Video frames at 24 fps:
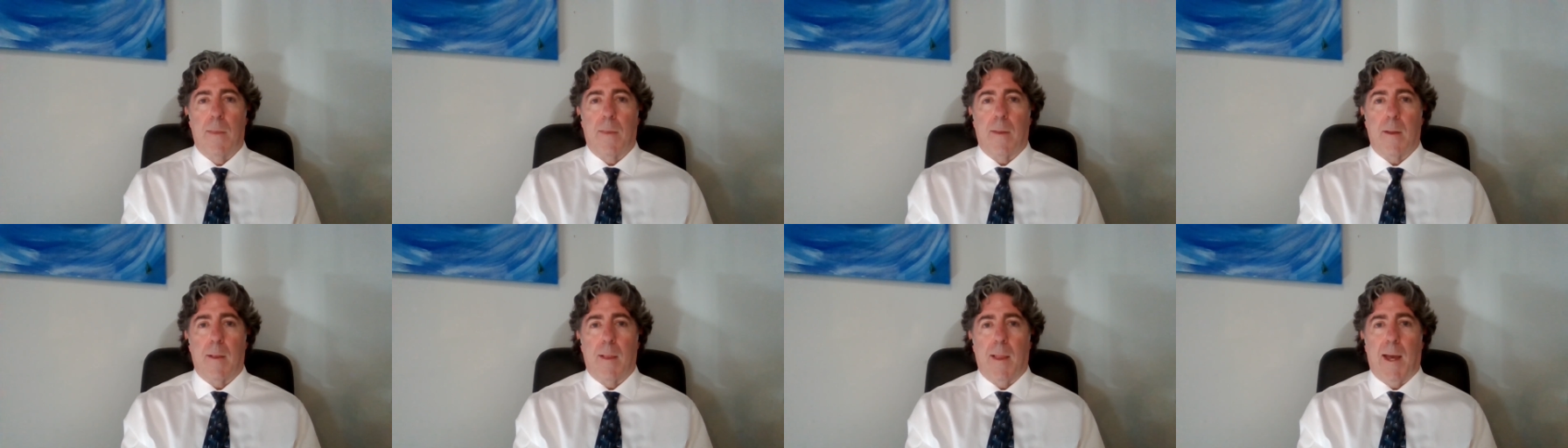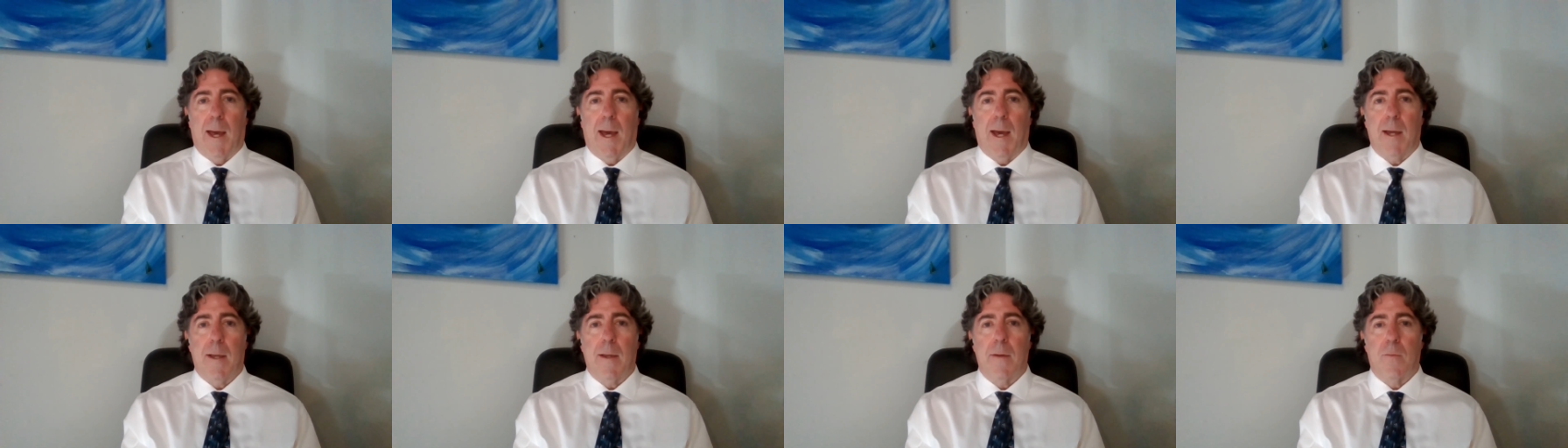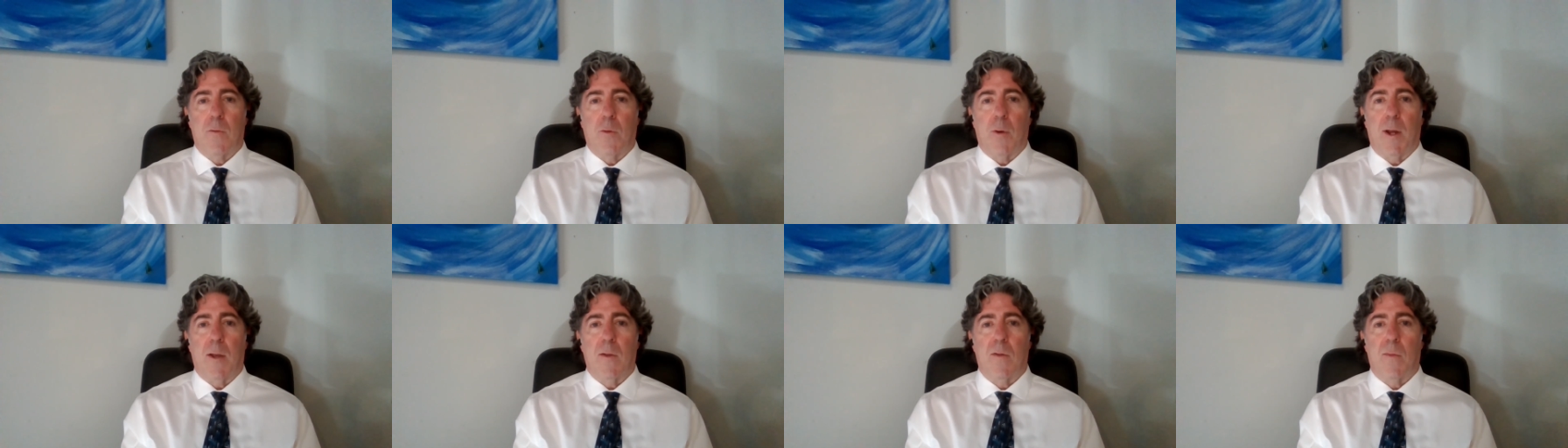The lack
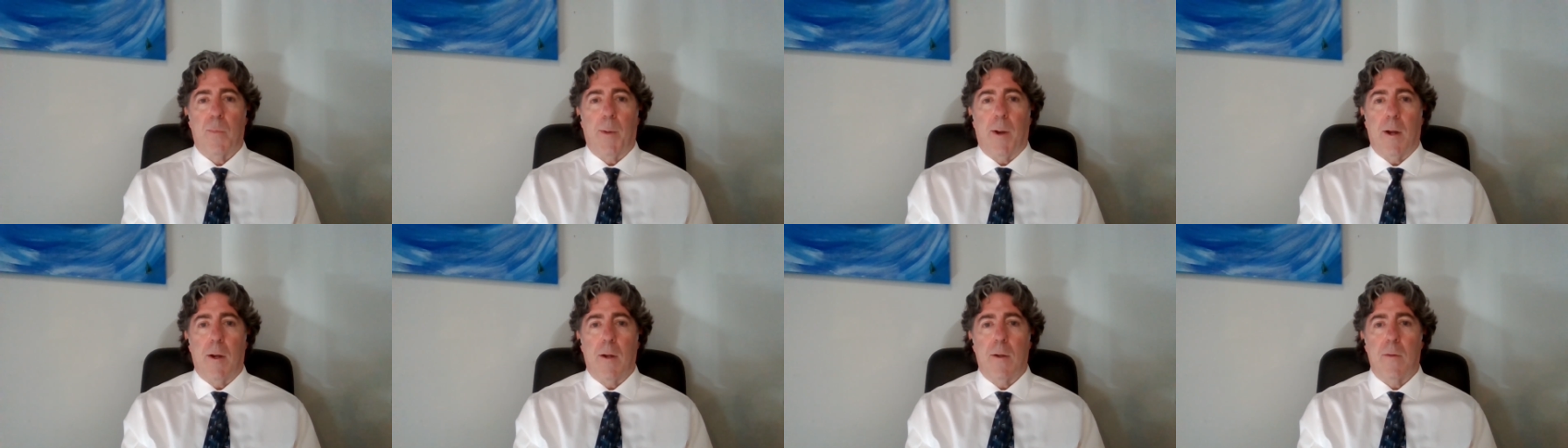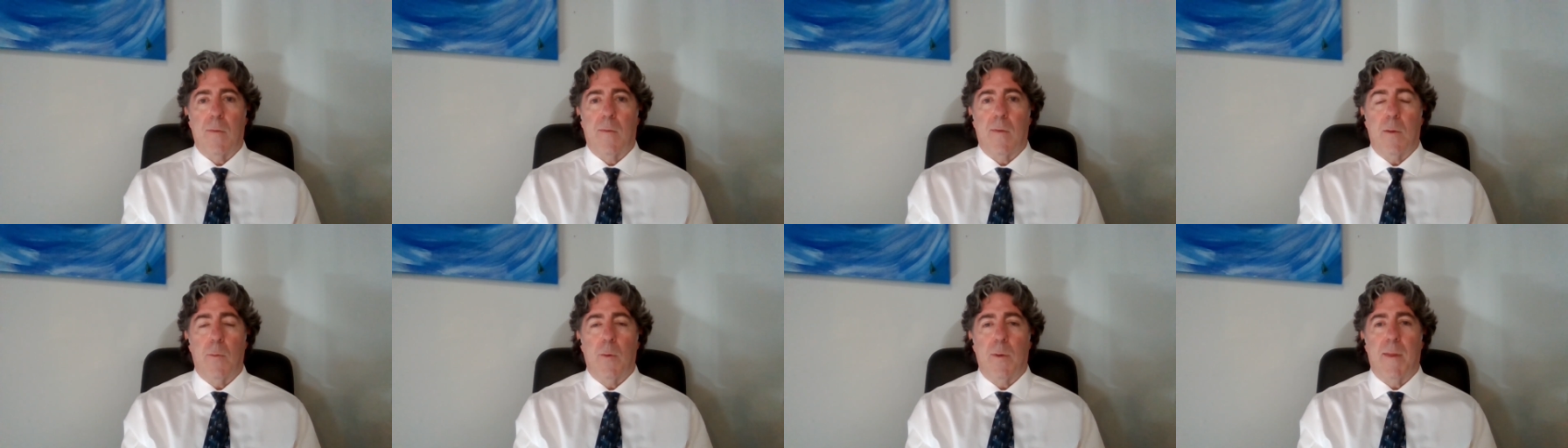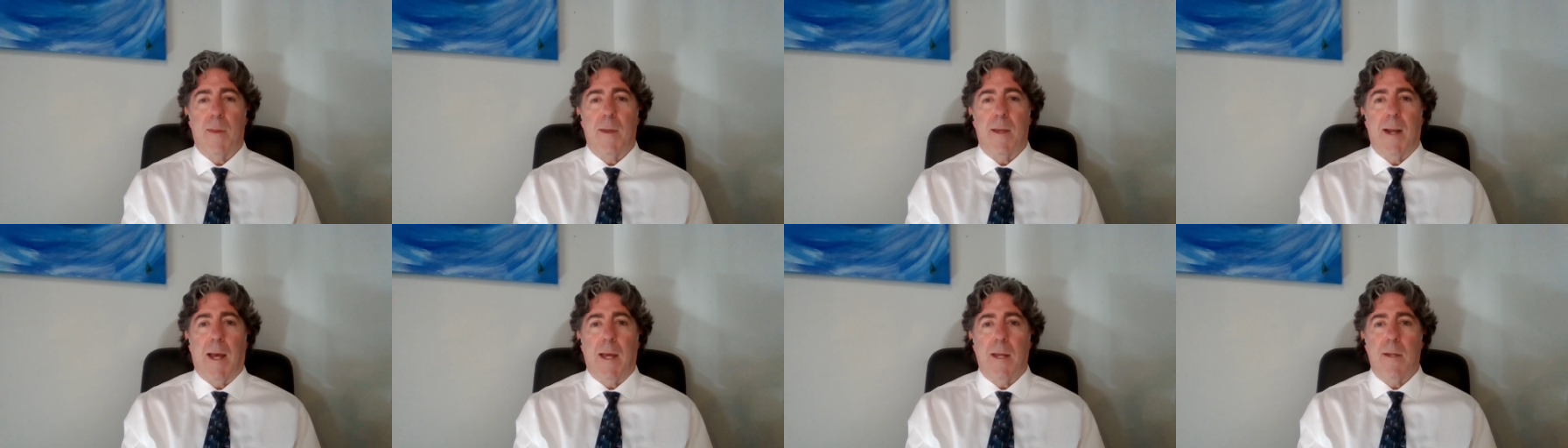of transparency
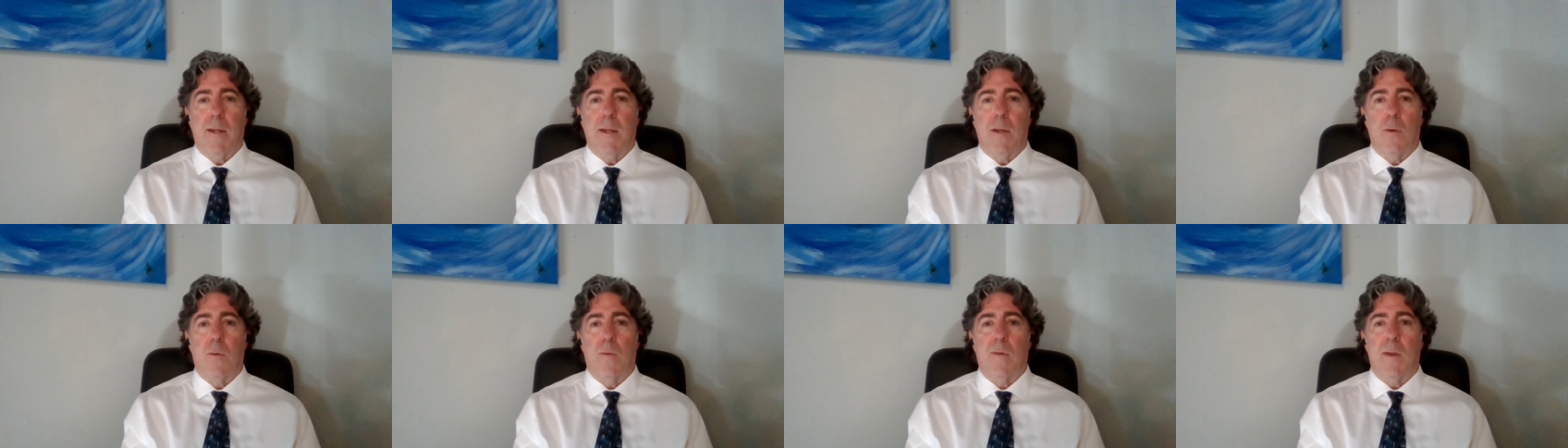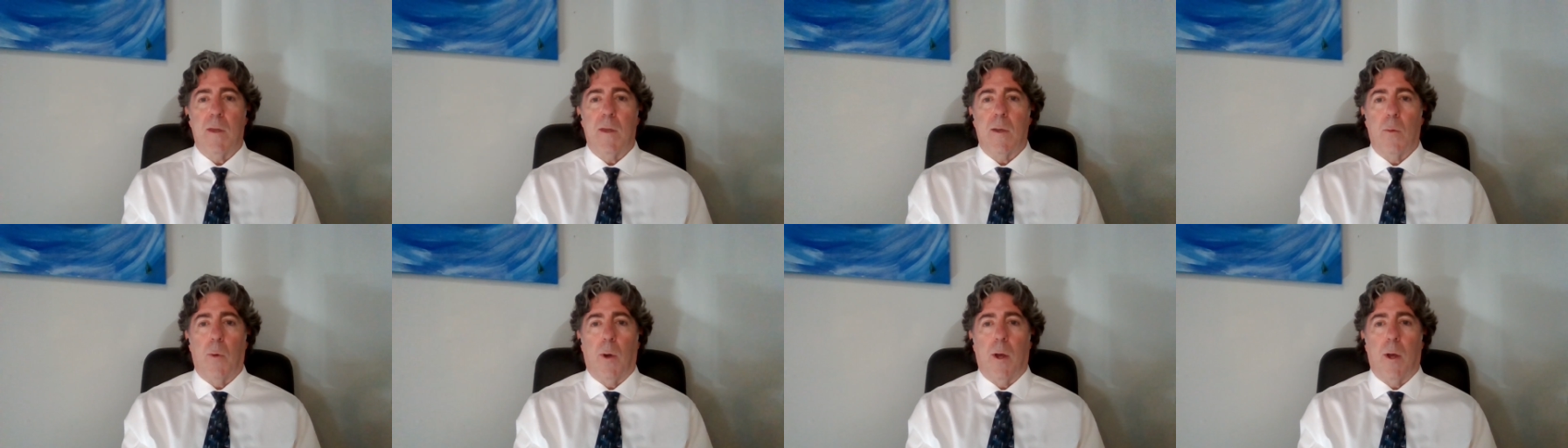within IDOC